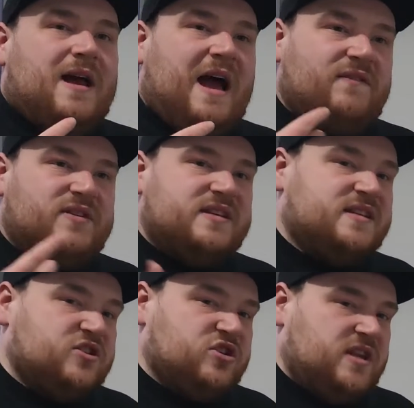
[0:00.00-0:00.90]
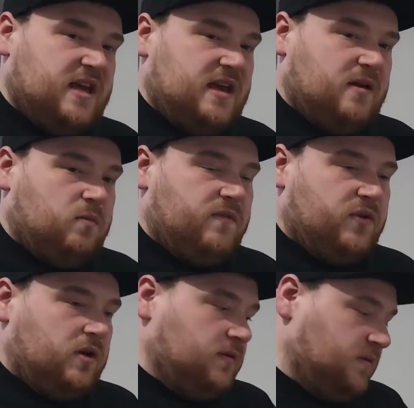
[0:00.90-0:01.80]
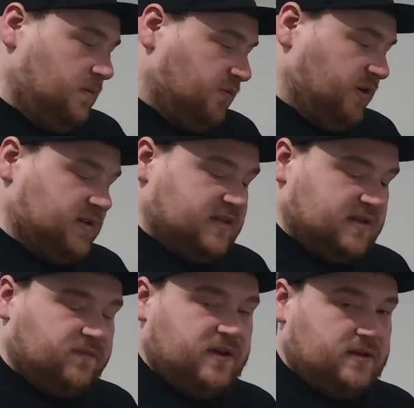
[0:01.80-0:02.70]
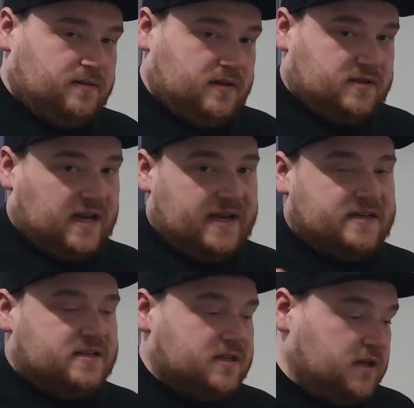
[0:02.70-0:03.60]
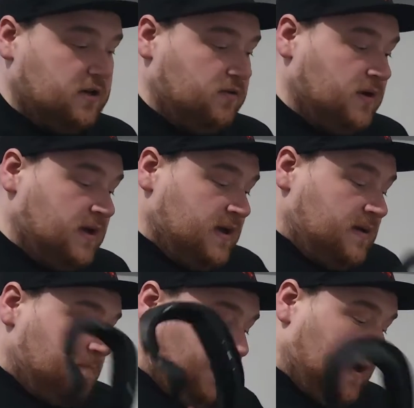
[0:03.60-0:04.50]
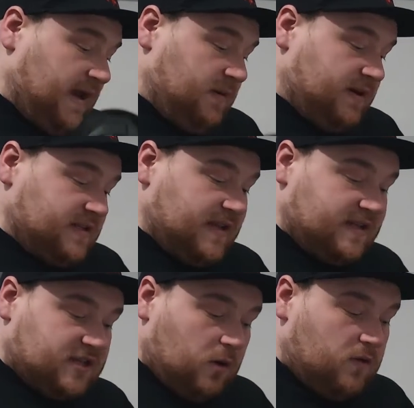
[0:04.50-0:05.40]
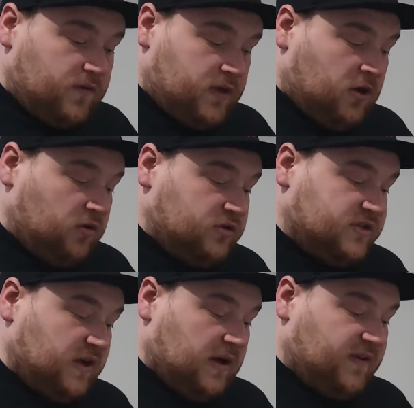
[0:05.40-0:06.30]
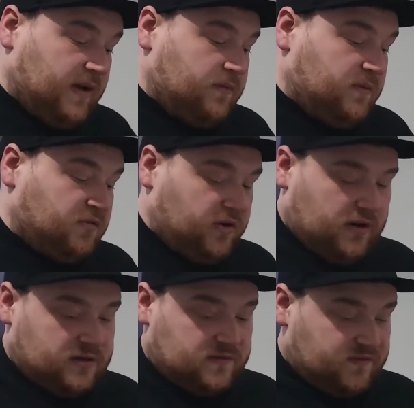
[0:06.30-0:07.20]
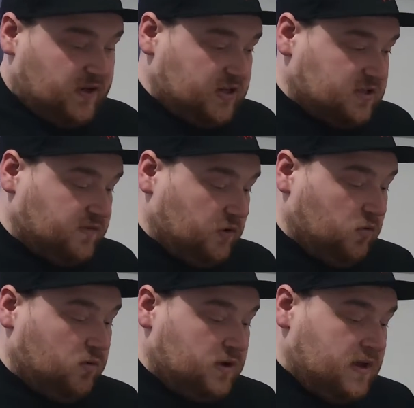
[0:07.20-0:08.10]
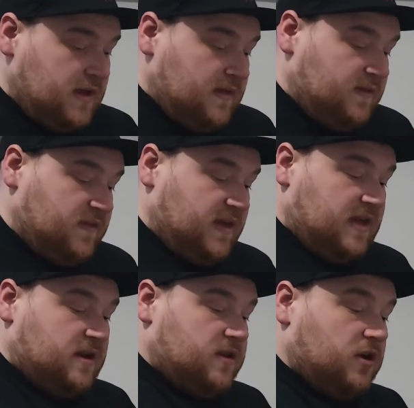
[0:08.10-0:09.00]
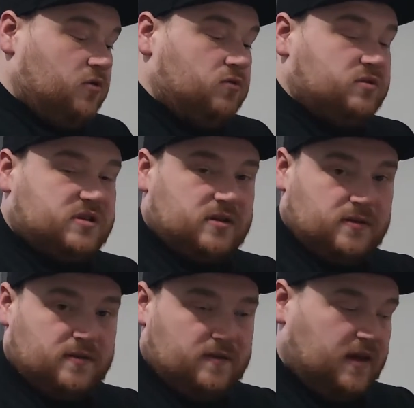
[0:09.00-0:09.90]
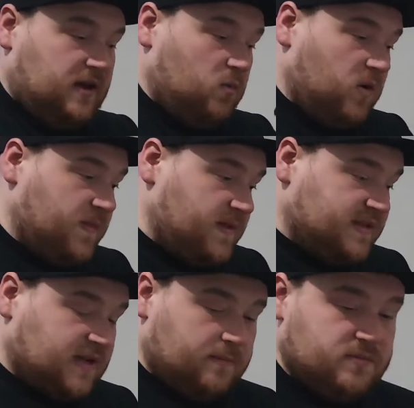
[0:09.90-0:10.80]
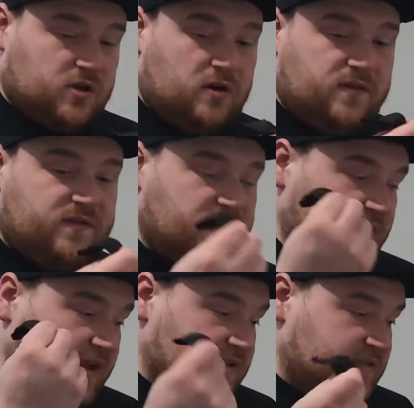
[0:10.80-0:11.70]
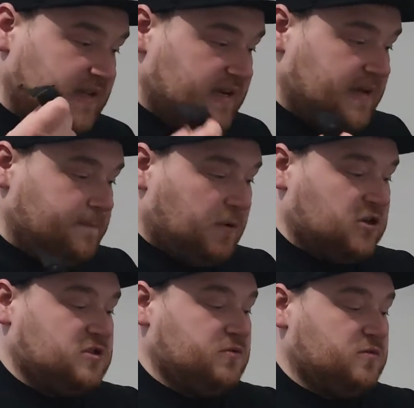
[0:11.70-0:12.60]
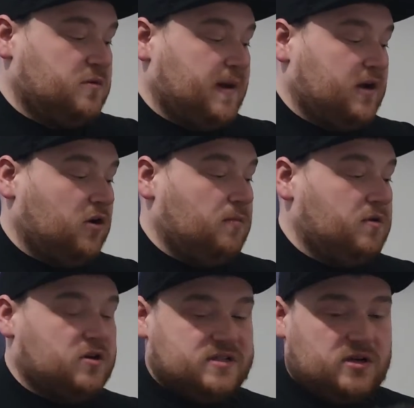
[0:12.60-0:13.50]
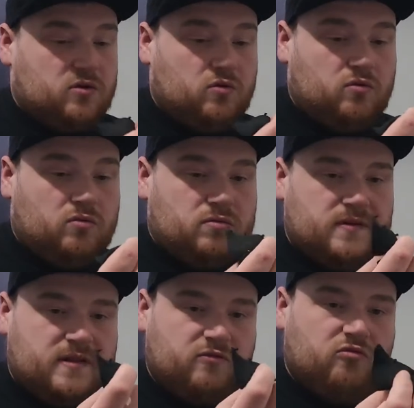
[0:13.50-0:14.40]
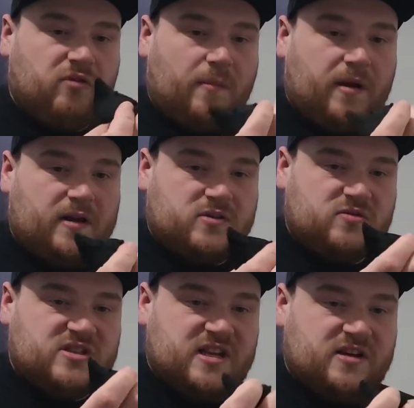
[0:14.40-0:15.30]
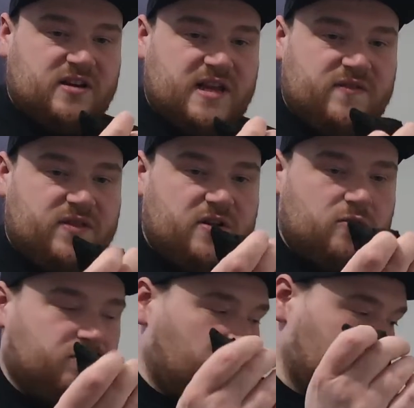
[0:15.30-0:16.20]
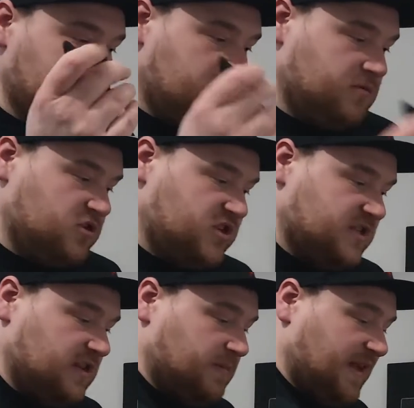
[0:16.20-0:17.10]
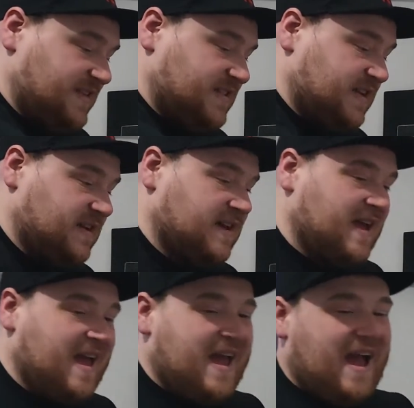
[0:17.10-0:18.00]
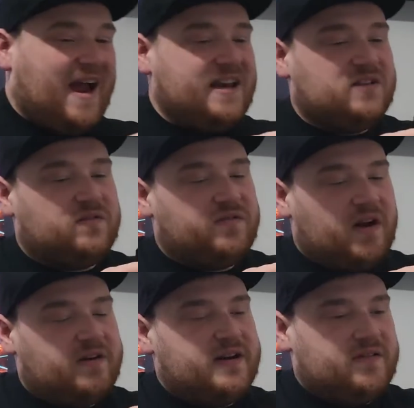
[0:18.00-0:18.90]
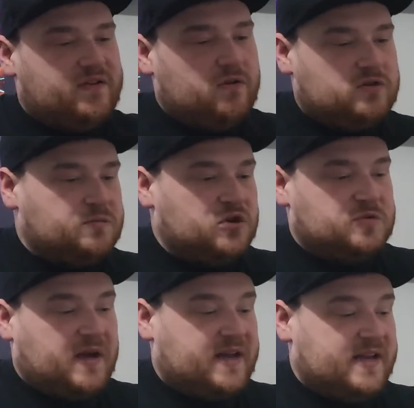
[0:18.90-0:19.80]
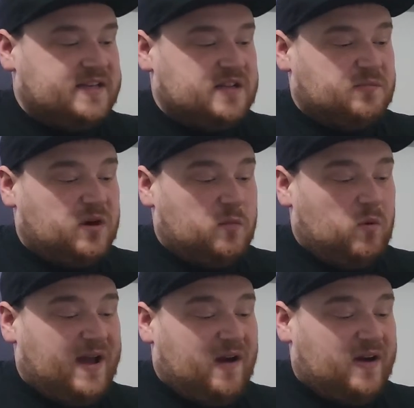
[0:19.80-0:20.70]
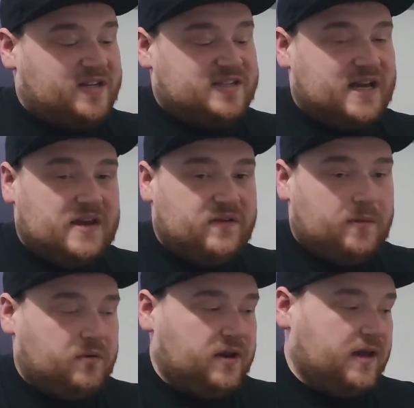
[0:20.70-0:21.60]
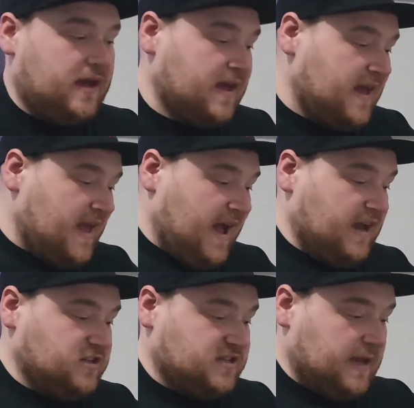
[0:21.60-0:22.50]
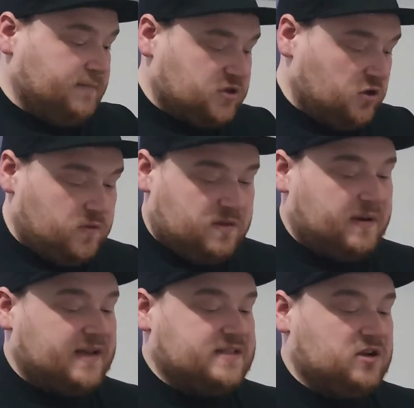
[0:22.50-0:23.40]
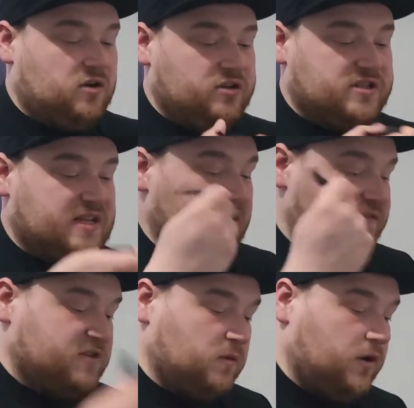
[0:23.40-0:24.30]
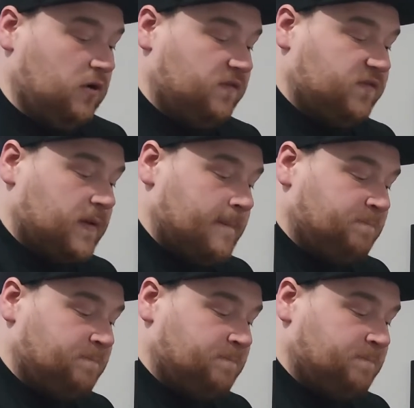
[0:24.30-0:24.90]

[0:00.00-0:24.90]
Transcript: have a decision here whether the product is something that's catered to you. But anyways, let's go over the cons that I've had with the product. First of all, the nose thing. When this comes off, it is nearly impossible to put back on because they're all rubber, it's all silicone, even the little prongs that you push into the plastic. And it's very difficult to push back in to the point where I just gave up on it and just kept 2 with the plastic on and just left this one off.